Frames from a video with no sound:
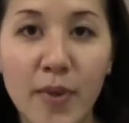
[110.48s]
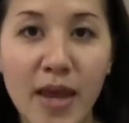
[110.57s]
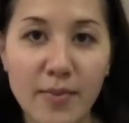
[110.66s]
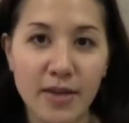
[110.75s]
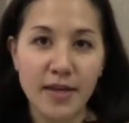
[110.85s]

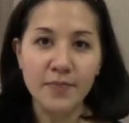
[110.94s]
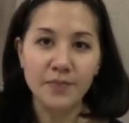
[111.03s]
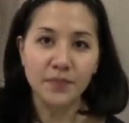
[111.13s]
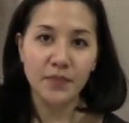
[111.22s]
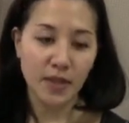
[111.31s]
baby,
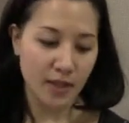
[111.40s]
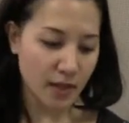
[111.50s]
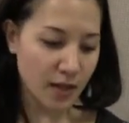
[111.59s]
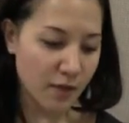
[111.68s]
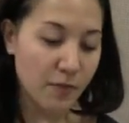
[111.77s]

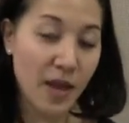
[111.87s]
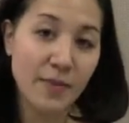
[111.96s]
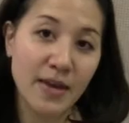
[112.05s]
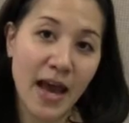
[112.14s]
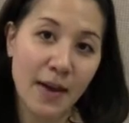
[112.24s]
if
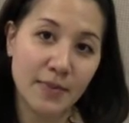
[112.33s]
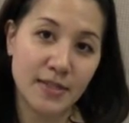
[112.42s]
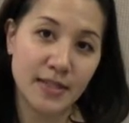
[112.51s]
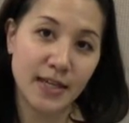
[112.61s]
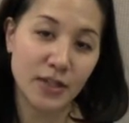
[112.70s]
baby
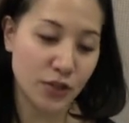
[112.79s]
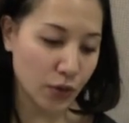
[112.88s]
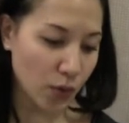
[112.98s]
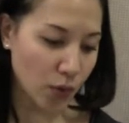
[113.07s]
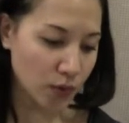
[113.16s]
happens to get
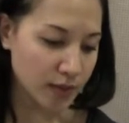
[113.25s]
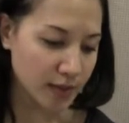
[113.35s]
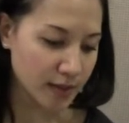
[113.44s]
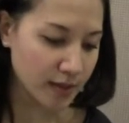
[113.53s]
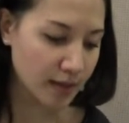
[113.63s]
your
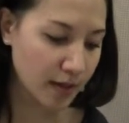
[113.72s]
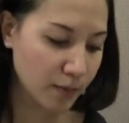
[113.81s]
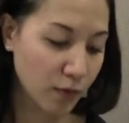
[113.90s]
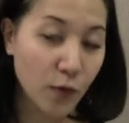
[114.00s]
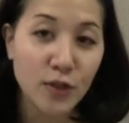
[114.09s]
cold,
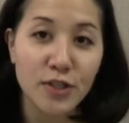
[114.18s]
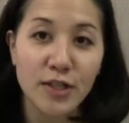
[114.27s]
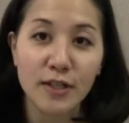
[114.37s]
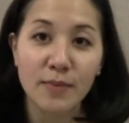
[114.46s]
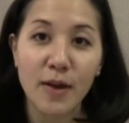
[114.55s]

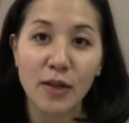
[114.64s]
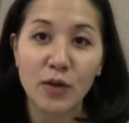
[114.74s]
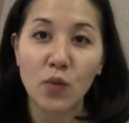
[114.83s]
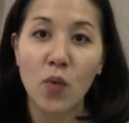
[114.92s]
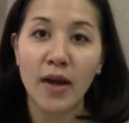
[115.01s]
fortunately my
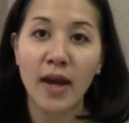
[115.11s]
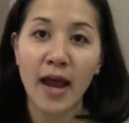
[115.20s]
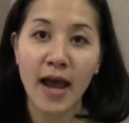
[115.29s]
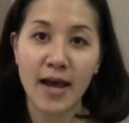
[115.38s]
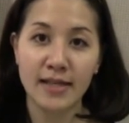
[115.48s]
little one
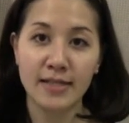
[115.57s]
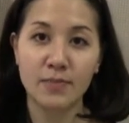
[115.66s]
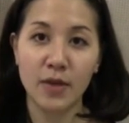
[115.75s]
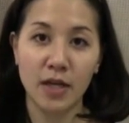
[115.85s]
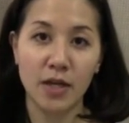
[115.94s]

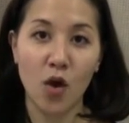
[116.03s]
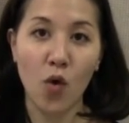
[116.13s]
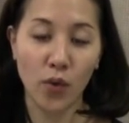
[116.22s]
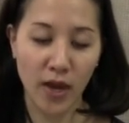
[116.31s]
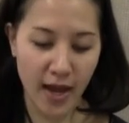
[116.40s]
has been
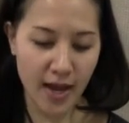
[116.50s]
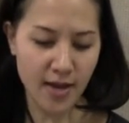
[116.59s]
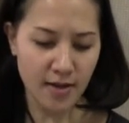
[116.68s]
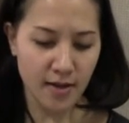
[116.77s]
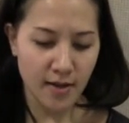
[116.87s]

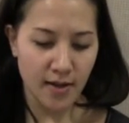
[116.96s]
okay.